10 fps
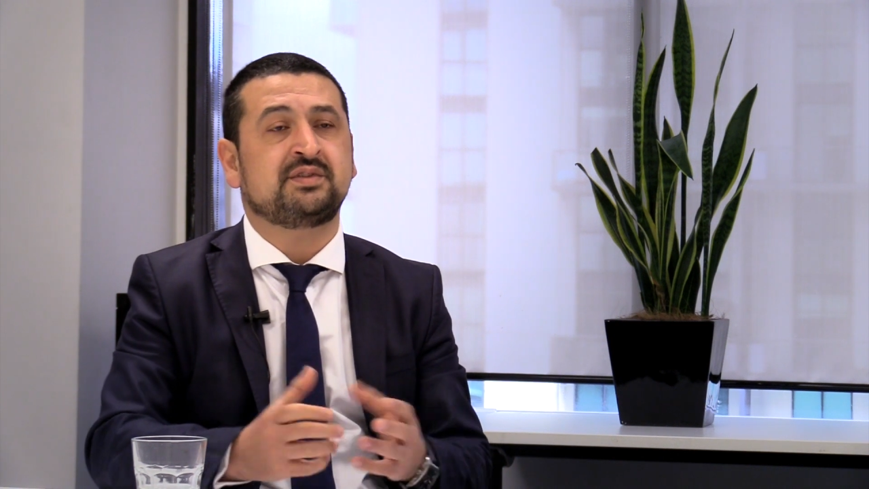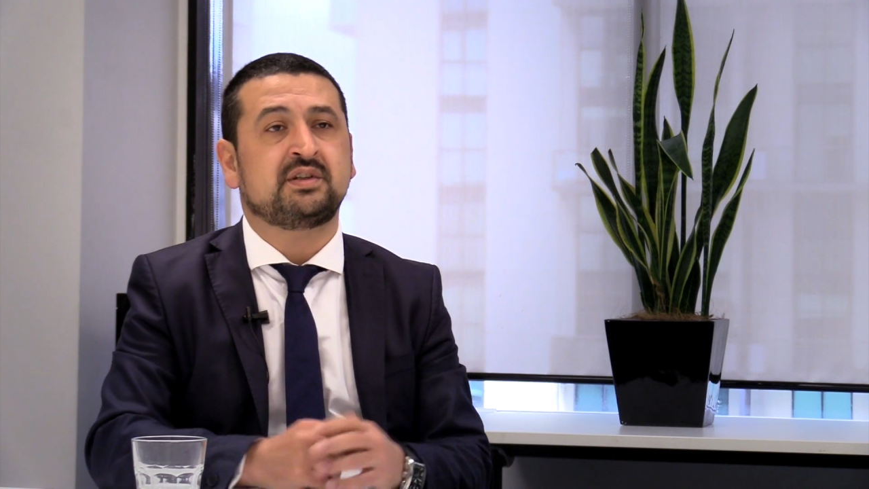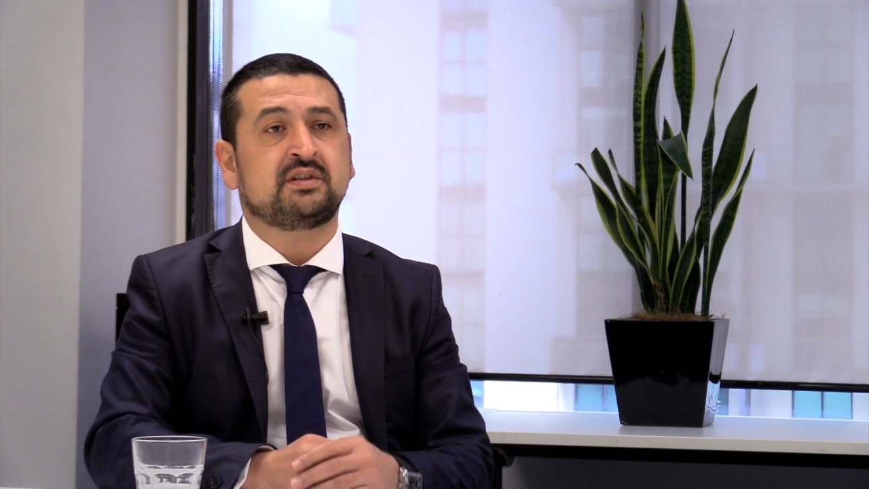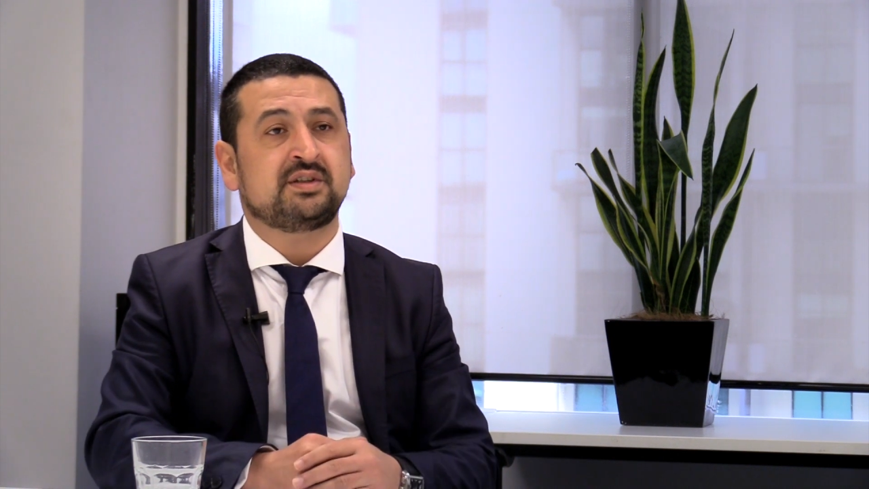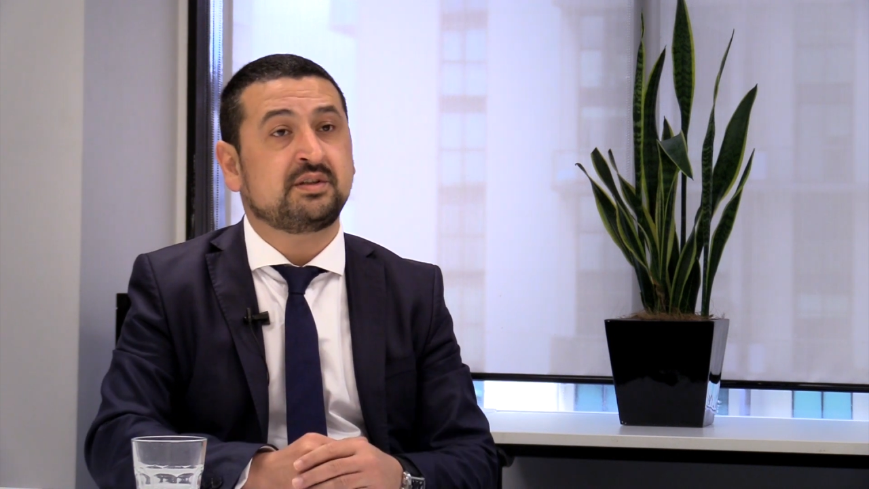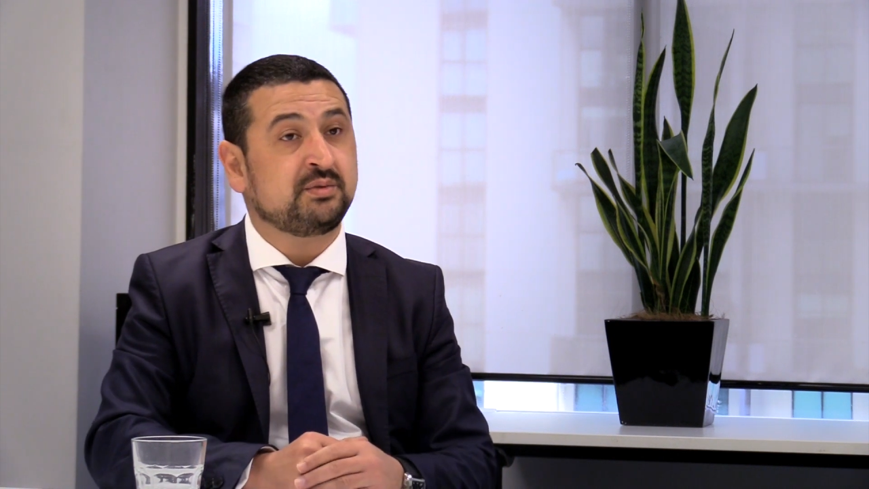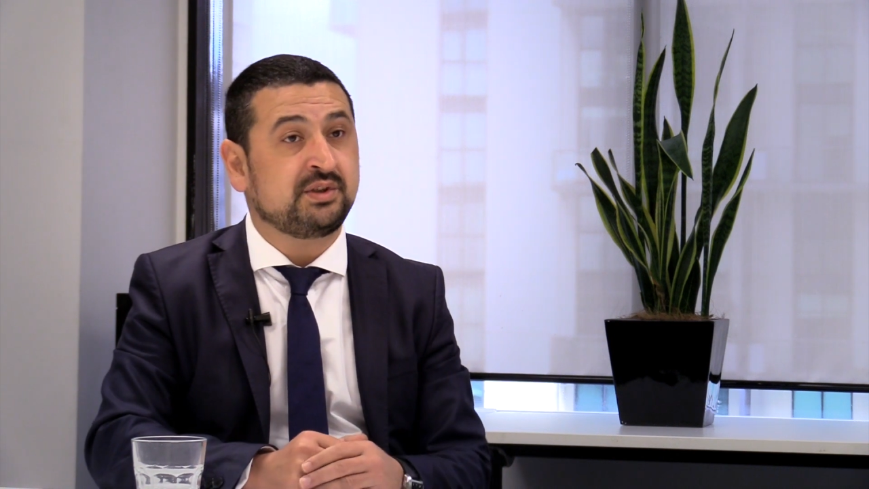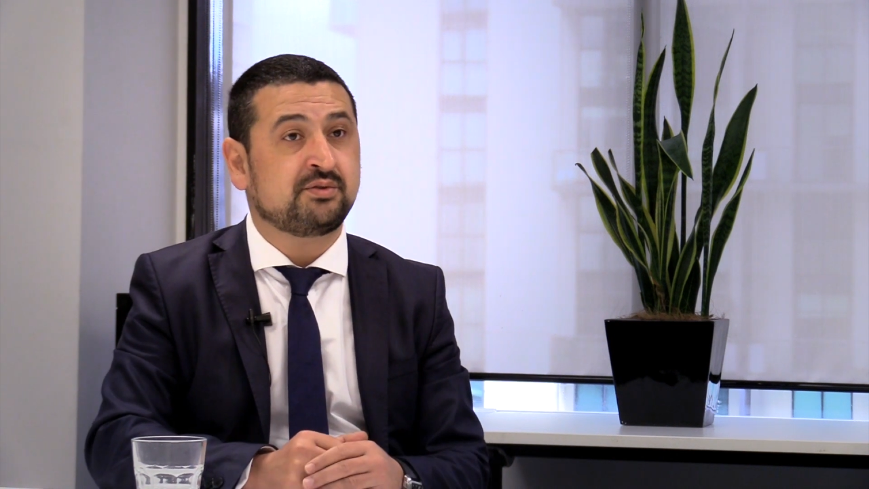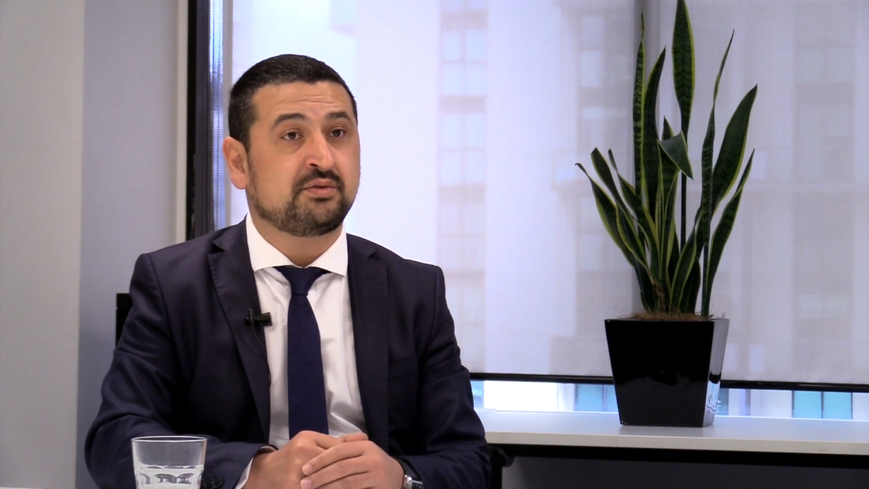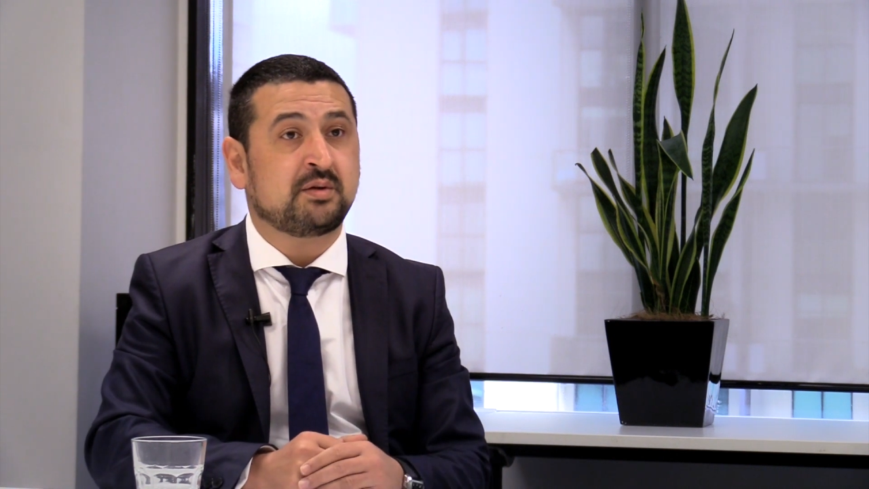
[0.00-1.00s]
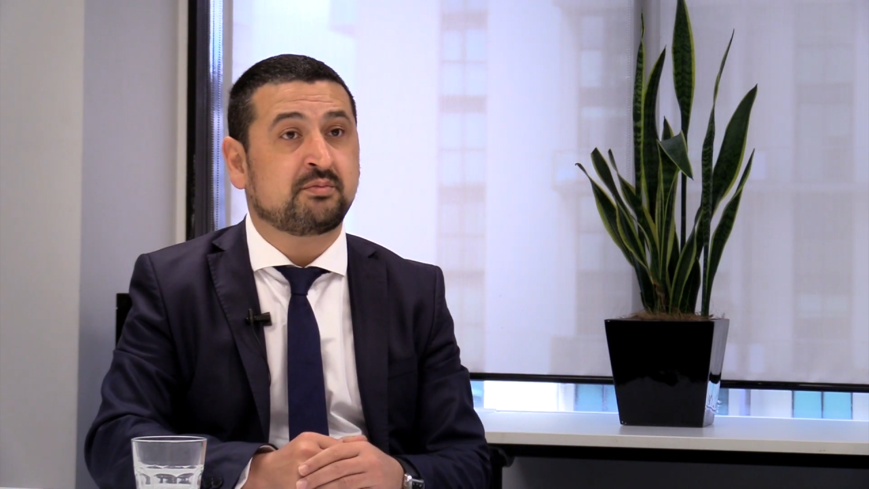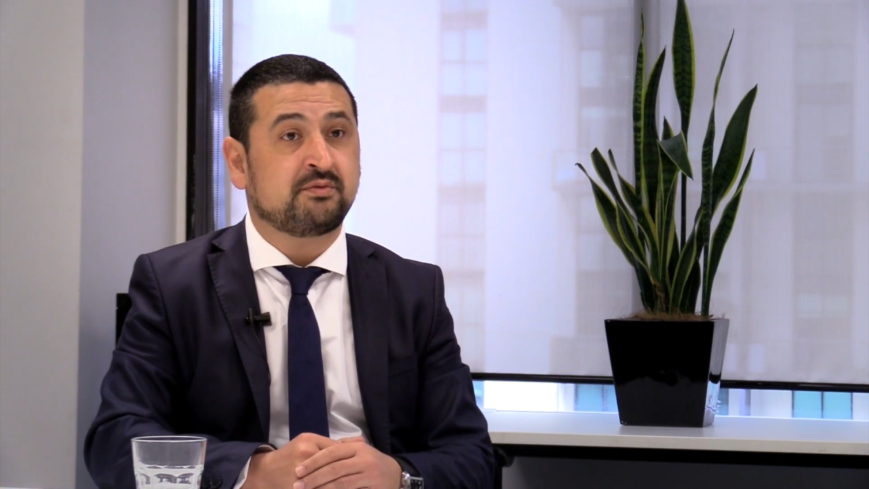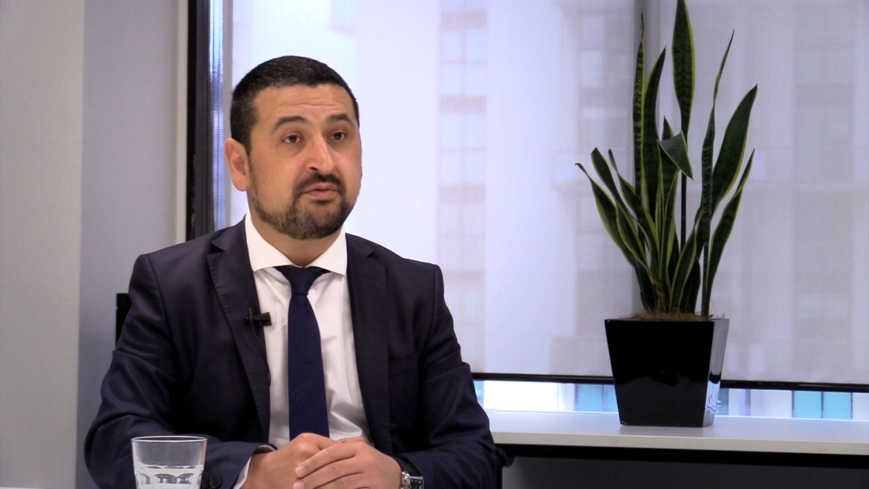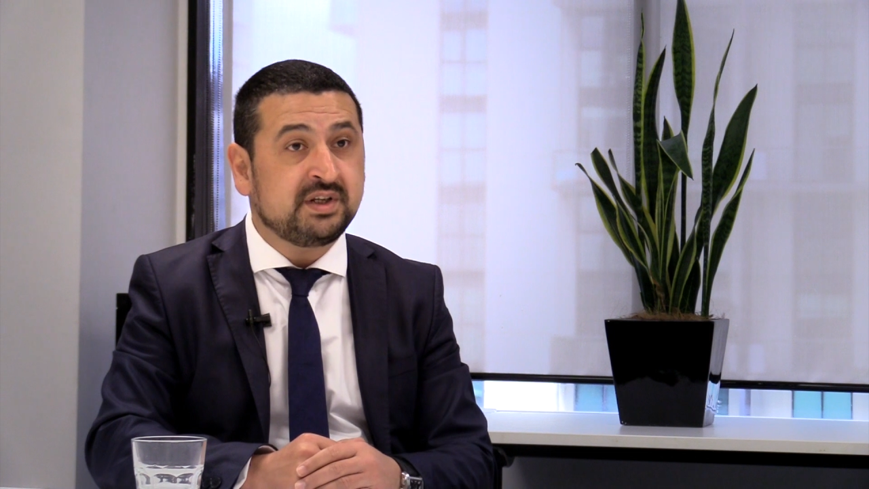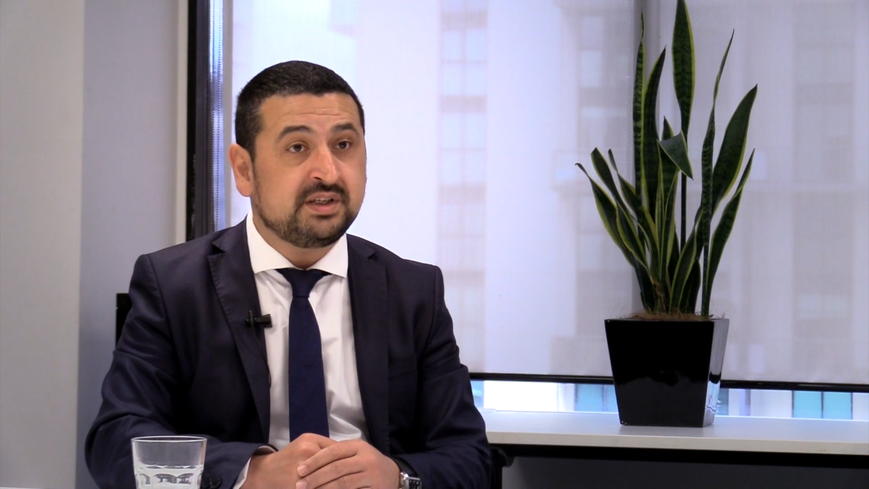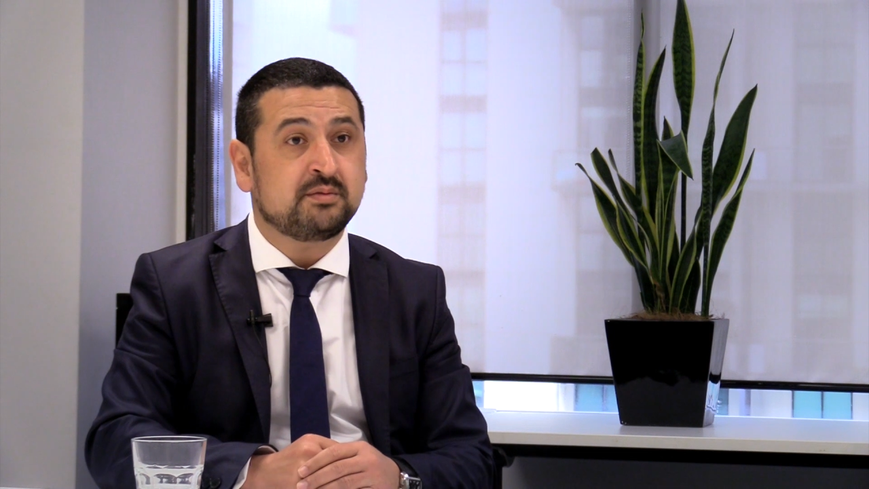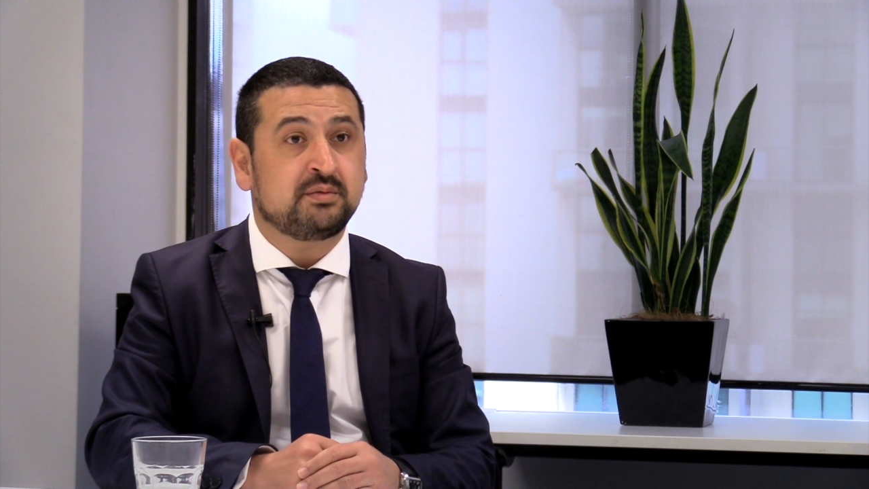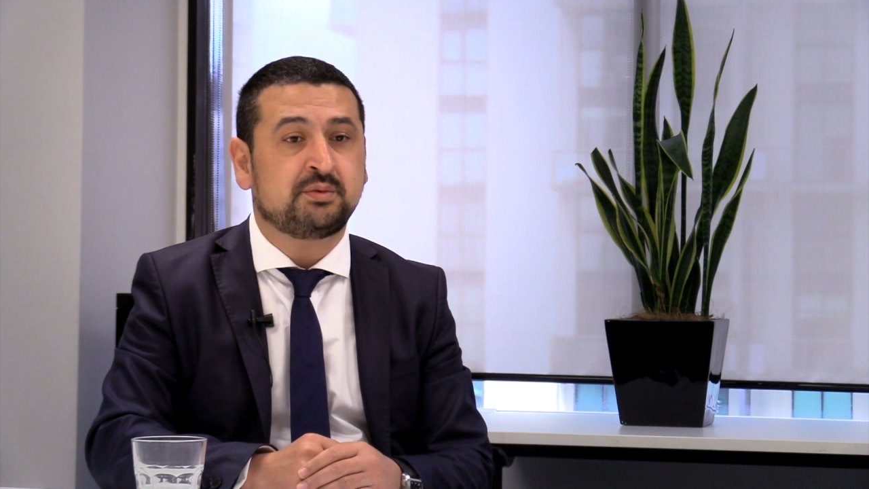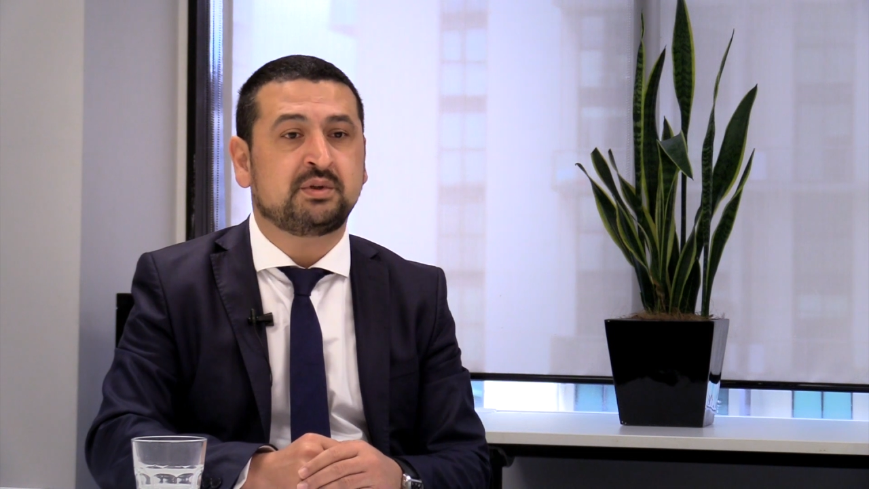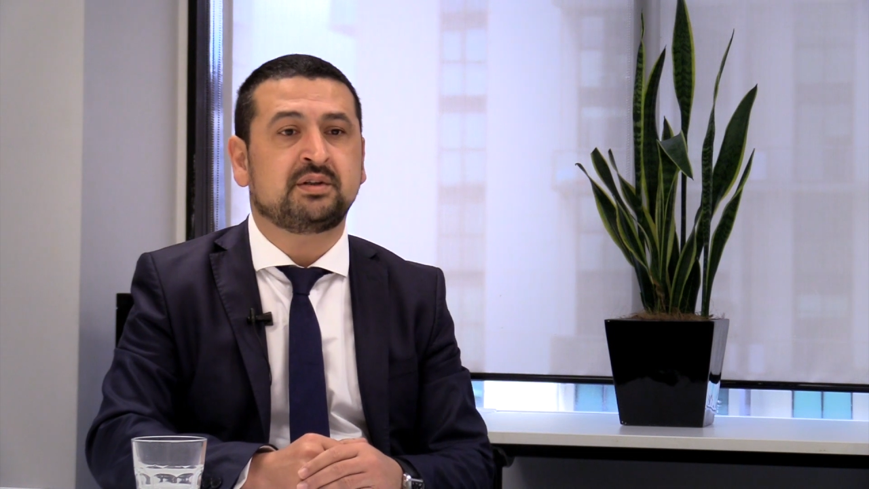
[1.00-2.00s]
facilities to be stood up
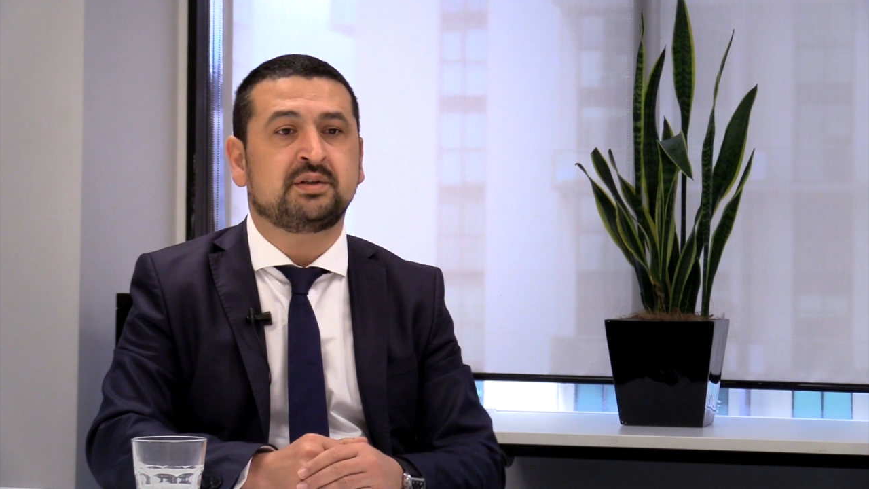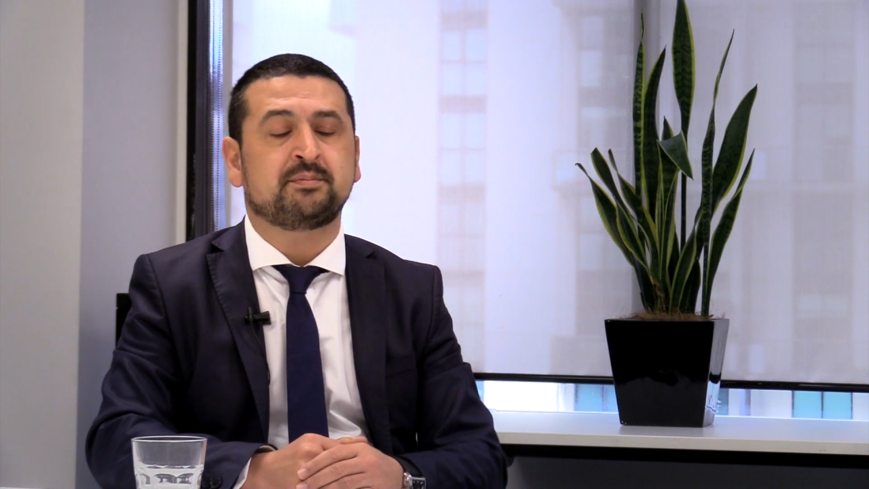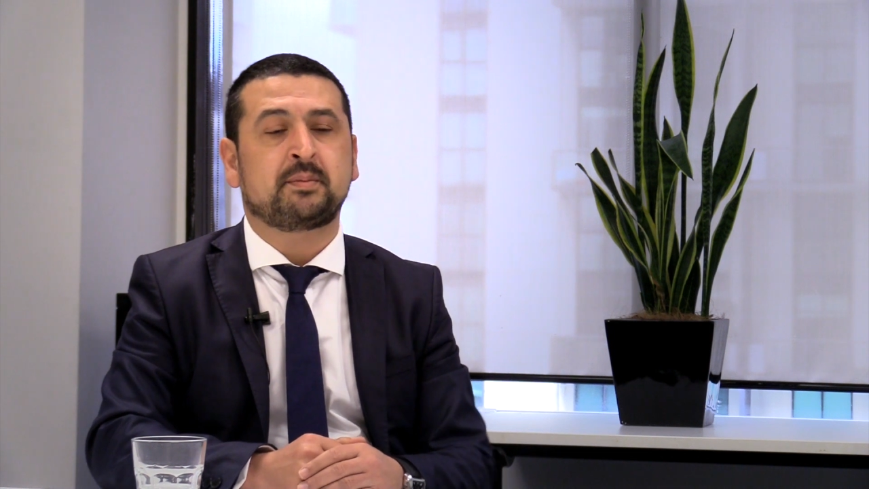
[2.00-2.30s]
reasonably quickly.